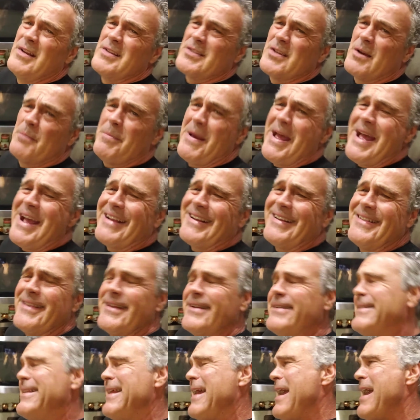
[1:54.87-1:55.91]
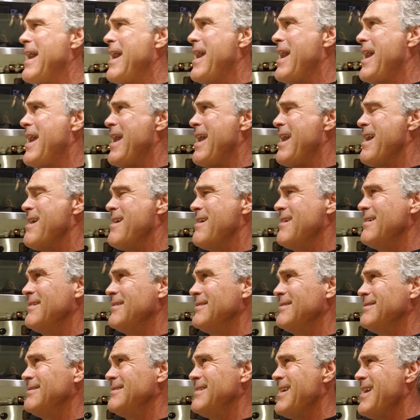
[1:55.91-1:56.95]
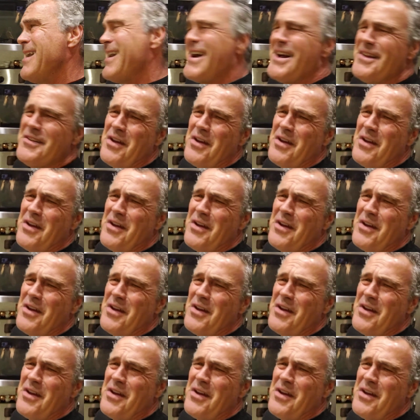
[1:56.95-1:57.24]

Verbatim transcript: So back in the day, I